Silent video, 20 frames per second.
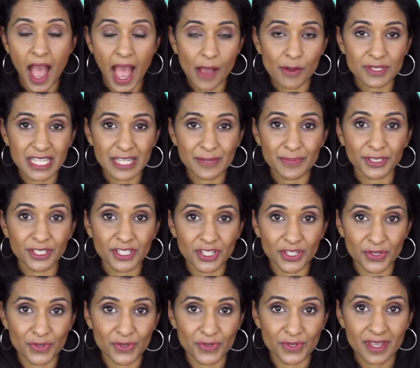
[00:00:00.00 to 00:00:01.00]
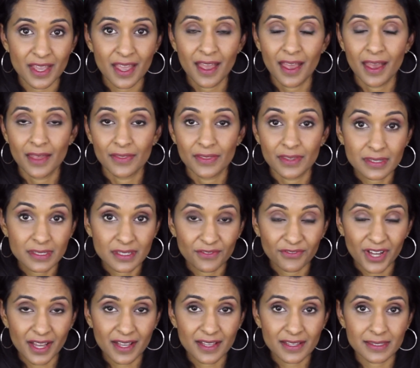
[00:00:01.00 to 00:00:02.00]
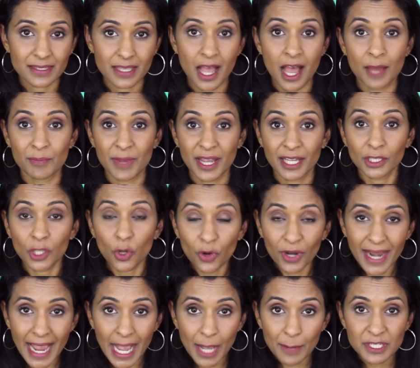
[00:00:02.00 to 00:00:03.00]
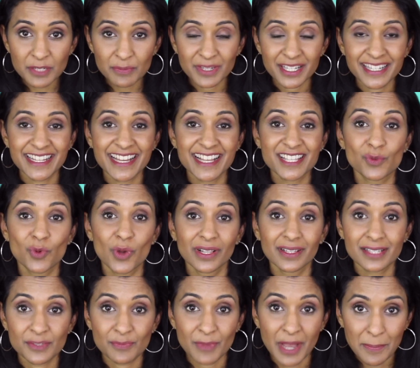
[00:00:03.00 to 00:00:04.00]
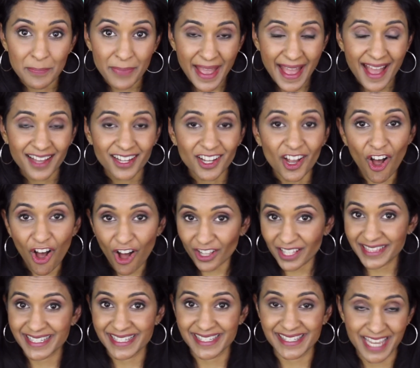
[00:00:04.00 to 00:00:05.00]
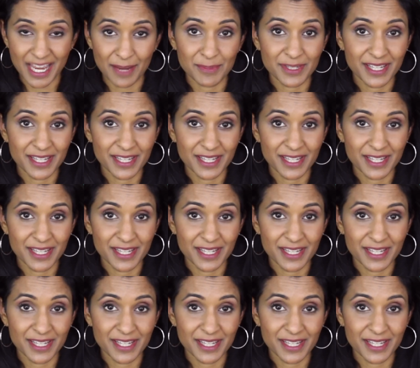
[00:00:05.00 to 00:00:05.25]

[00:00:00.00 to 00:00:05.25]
I was able to use this device on my lower abdomen as well as my back all at the same